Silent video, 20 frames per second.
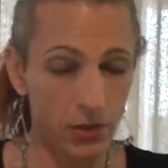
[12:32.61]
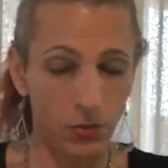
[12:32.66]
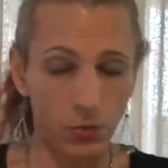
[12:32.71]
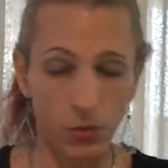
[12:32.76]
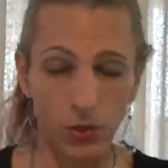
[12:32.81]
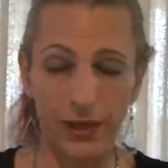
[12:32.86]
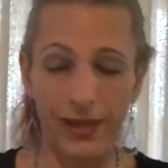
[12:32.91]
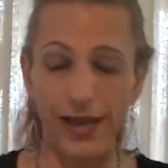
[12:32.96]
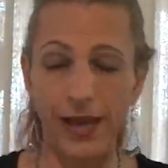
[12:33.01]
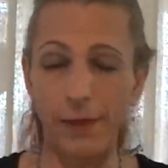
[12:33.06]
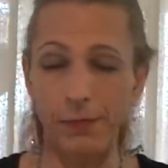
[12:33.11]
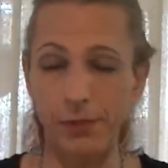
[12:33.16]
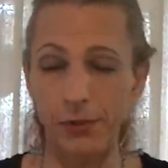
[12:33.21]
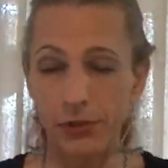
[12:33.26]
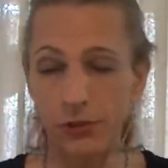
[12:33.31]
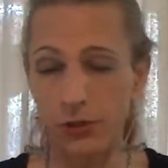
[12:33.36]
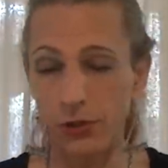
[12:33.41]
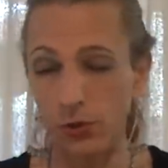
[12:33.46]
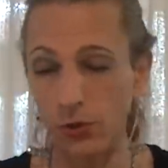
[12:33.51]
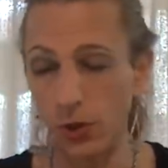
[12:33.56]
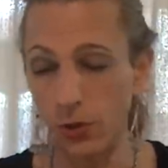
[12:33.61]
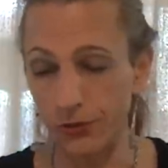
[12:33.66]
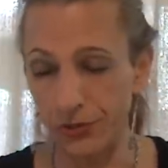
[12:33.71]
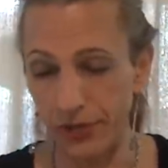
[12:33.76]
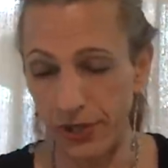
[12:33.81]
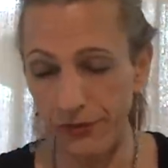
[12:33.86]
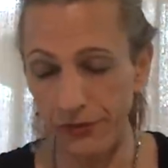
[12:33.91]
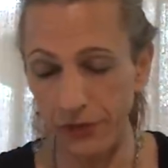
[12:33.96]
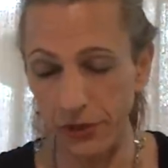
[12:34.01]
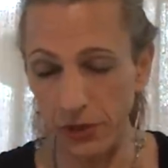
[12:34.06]
what happens to
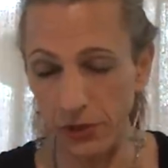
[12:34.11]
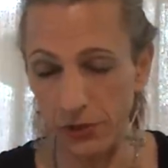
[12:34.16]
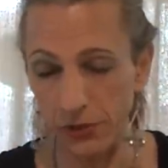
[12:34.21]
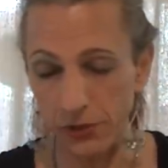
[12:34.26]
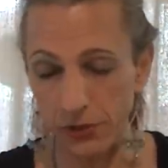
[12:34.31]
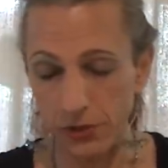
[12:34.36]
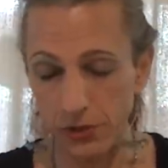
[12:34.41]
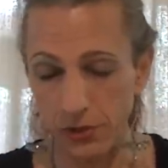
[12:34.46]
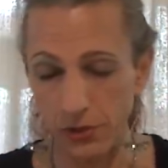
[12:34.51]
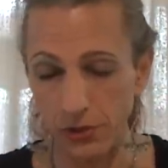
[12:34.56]
Ocyphius,